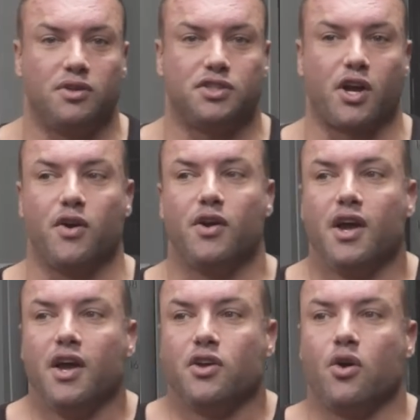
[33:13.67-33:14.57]
So
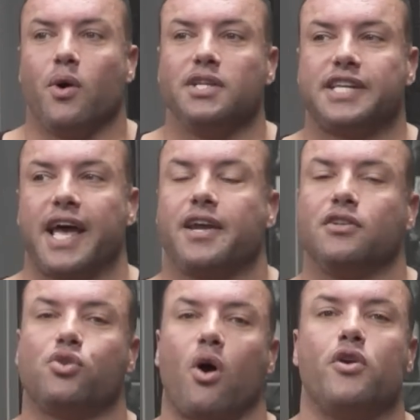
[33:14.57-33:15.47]
you always say
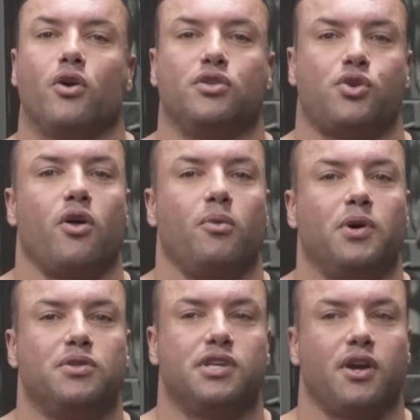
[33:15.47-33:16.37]
control your
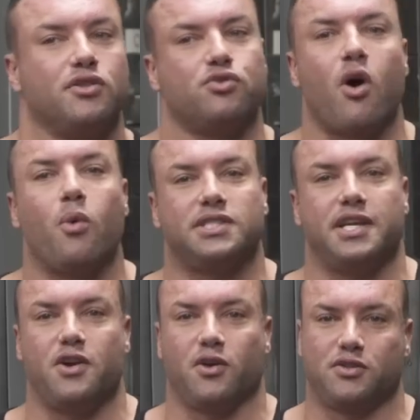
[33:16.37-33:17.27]
controllables, so control what's
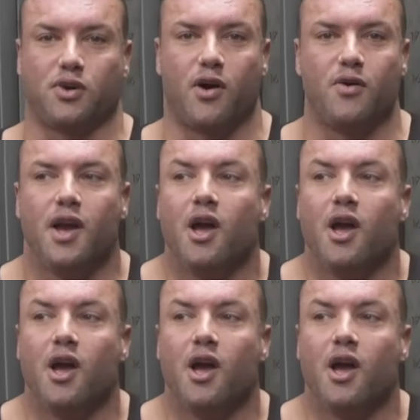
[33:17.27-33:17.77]
in your control.